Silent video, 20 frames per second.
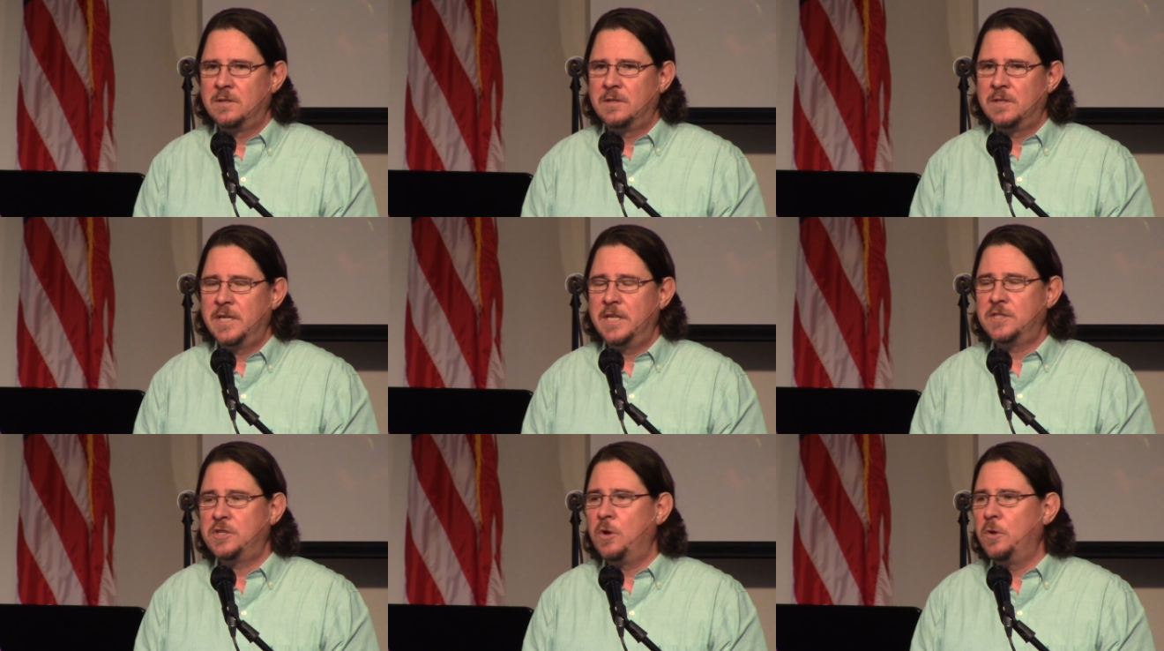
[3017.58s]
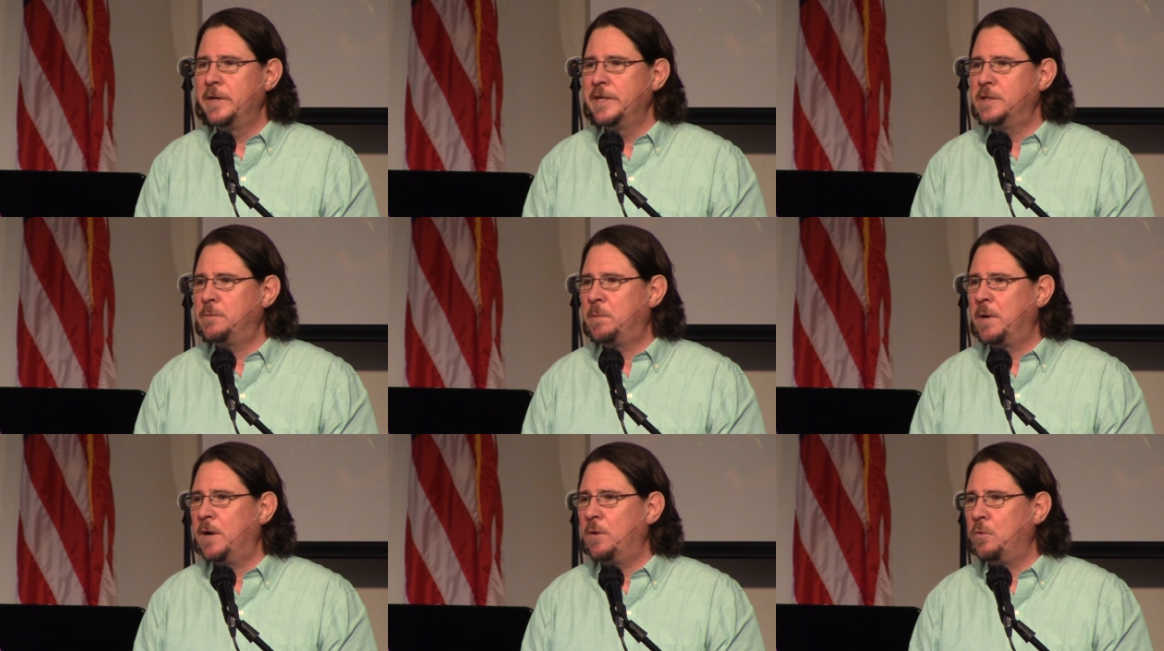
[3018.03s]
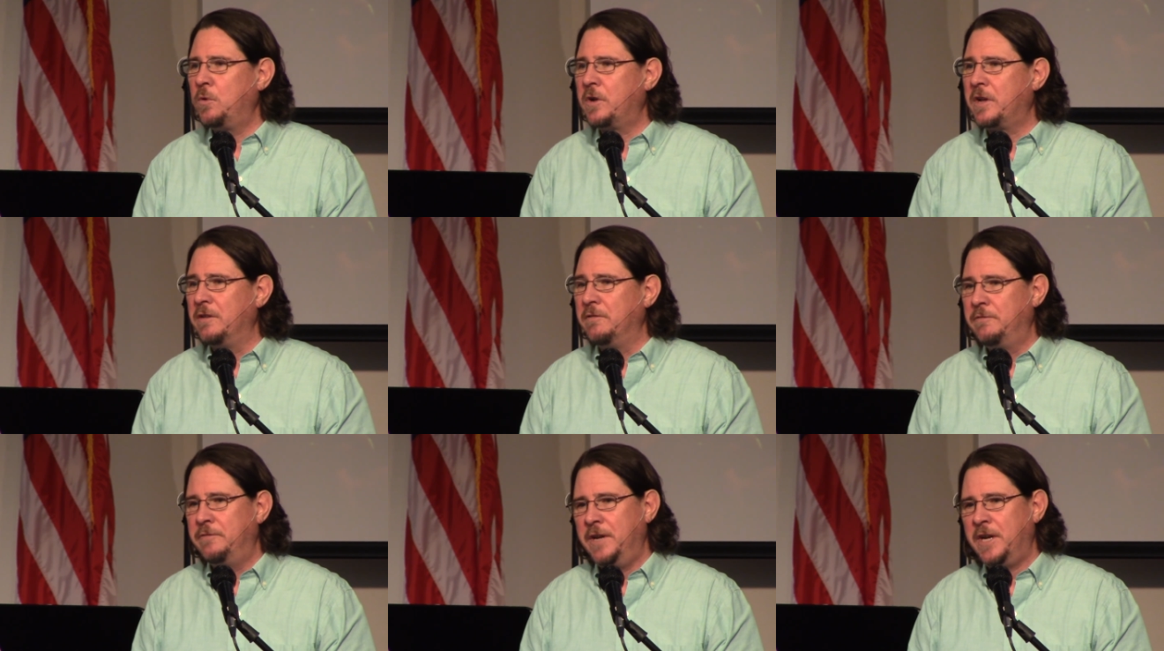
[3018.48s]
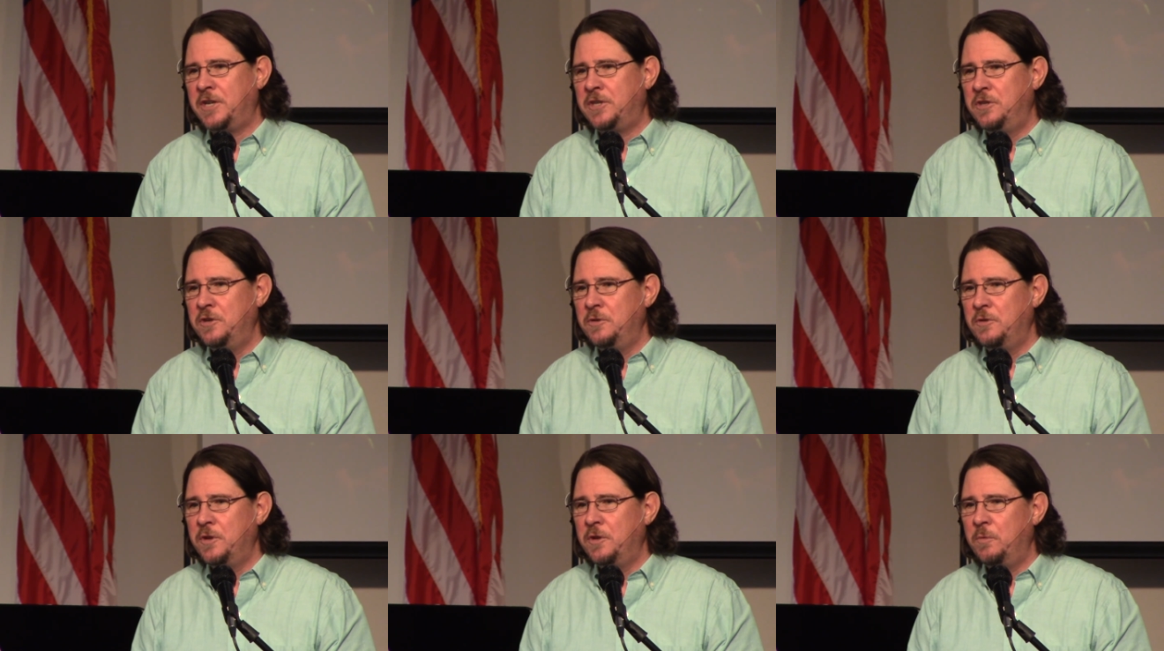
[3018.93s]
His Holy Spirit will
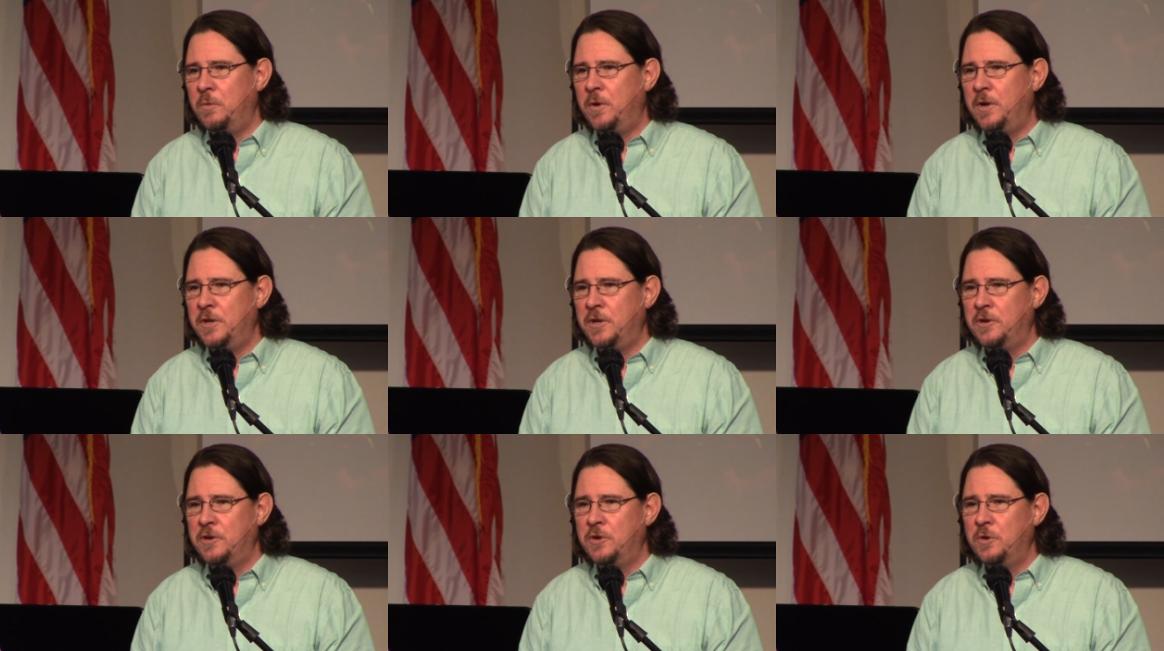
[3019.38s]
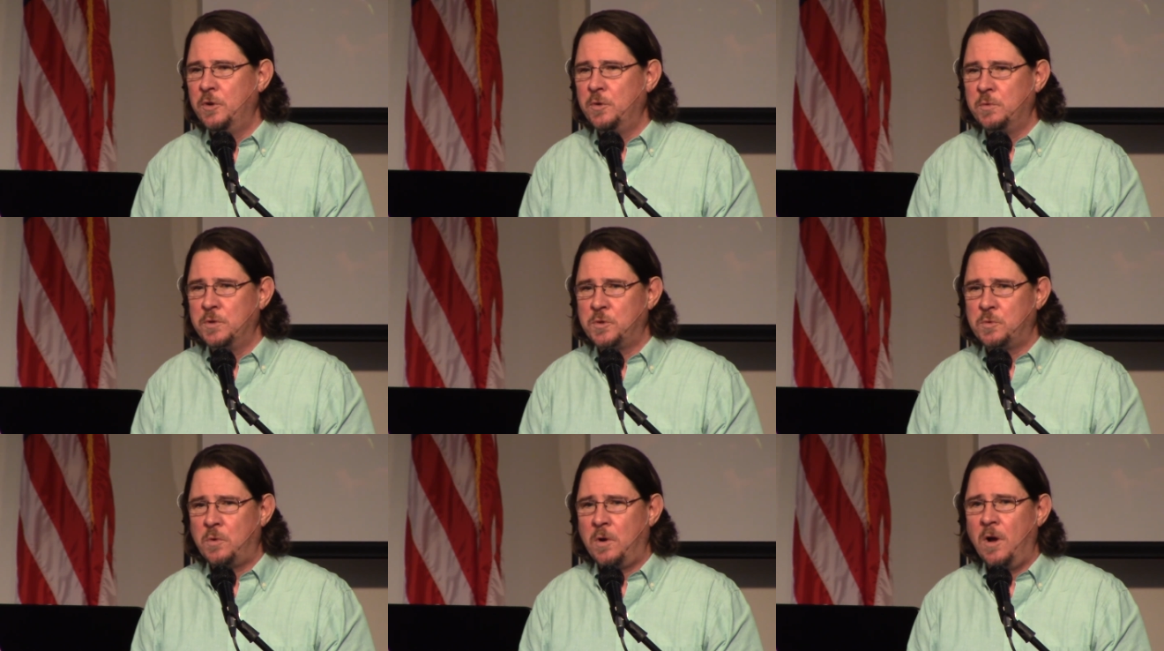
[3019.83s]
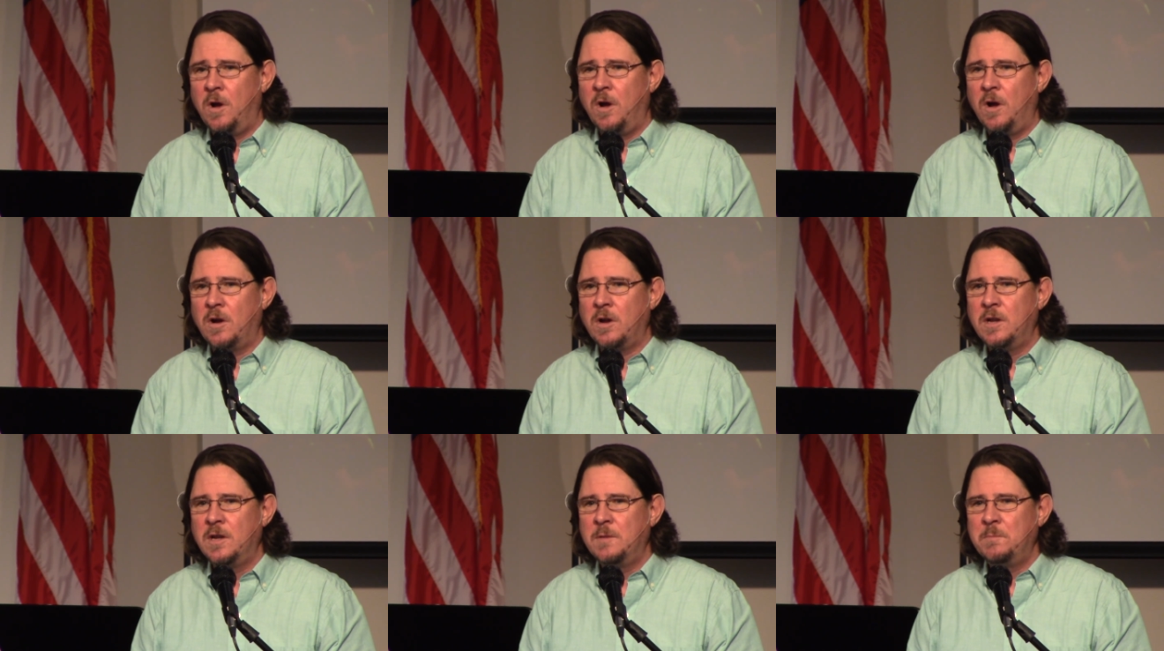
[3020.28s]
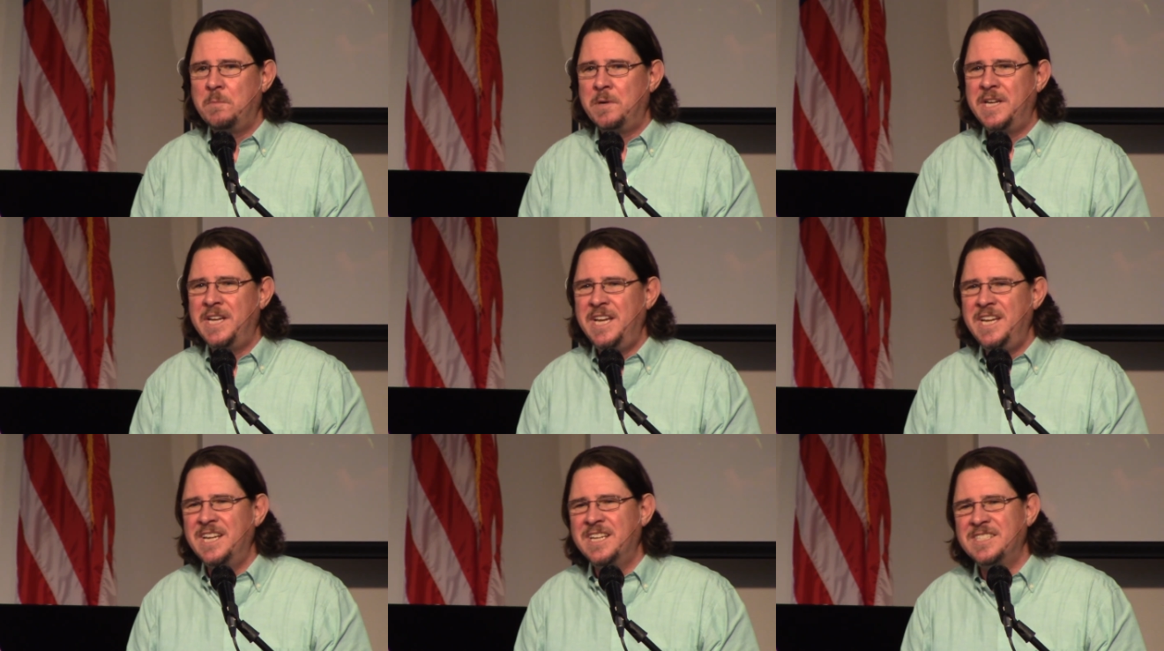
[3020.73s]
convict you that what you're doing was wrong,
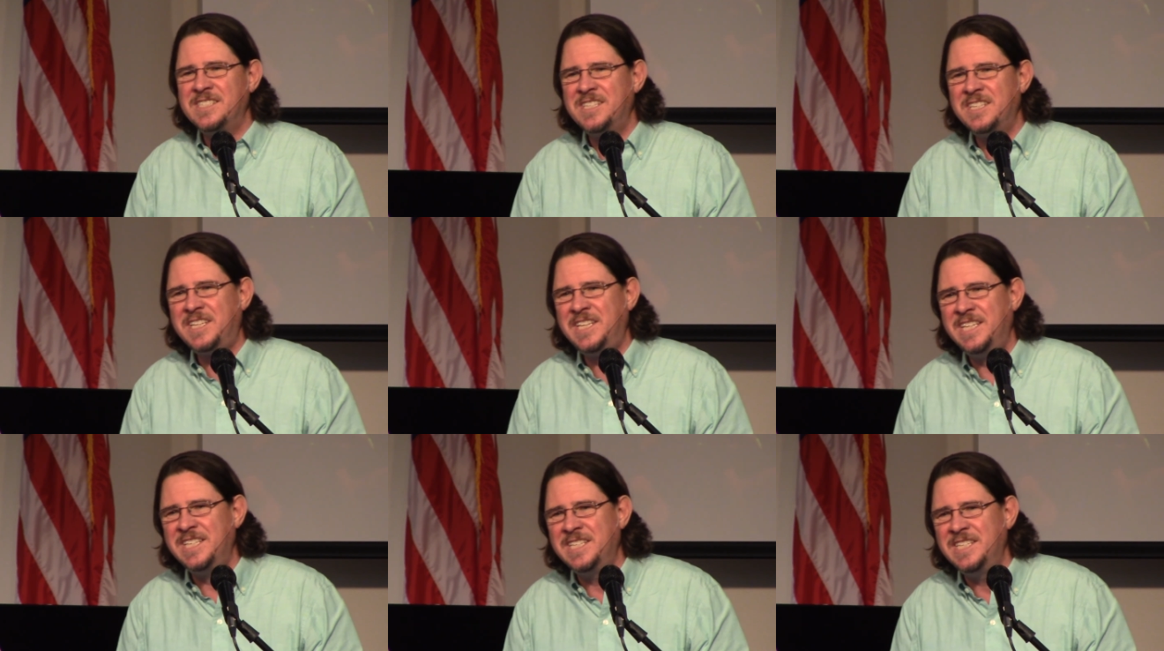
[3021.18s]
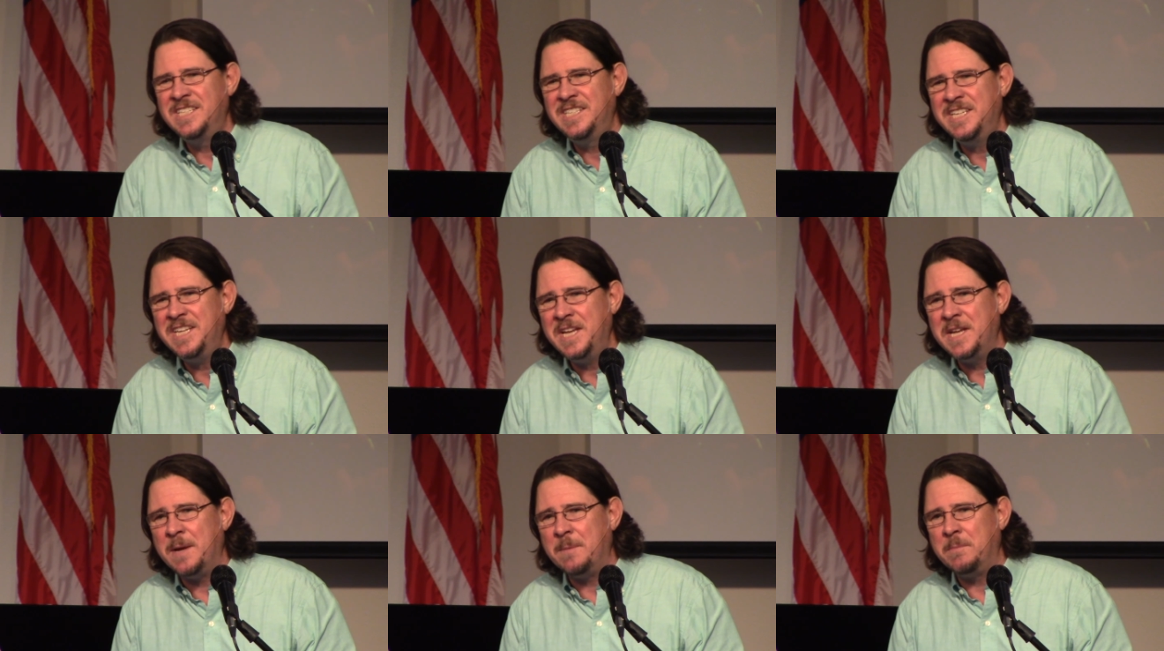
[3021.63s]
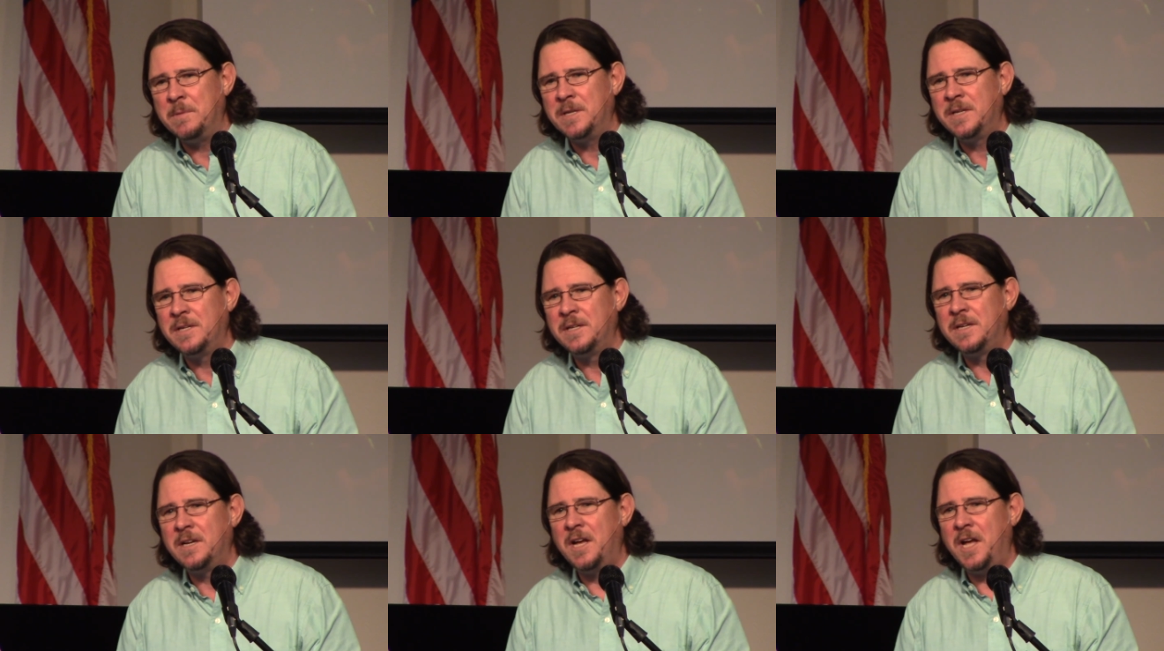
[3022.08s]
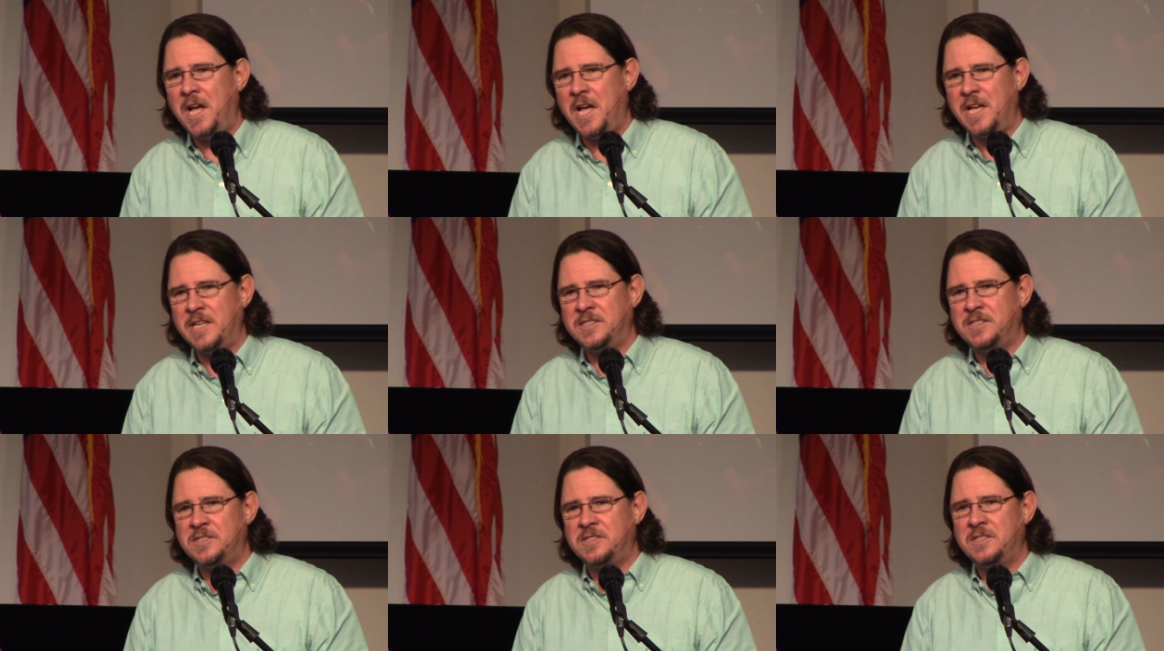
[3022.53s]
but He doesn't condemn
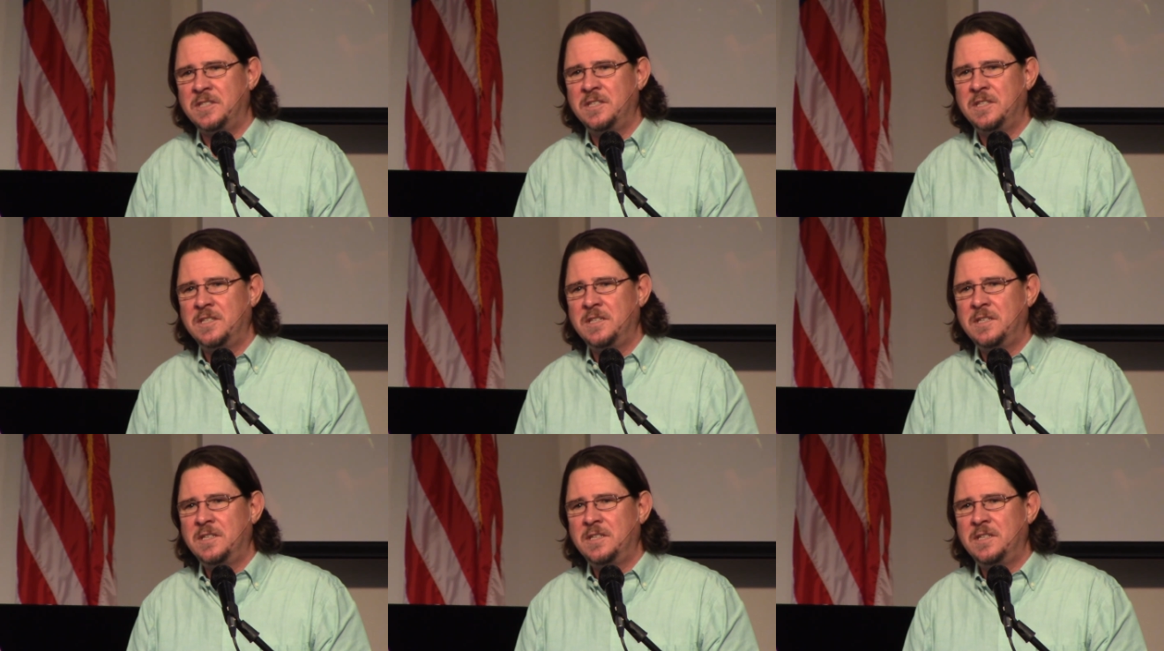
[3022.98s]
us.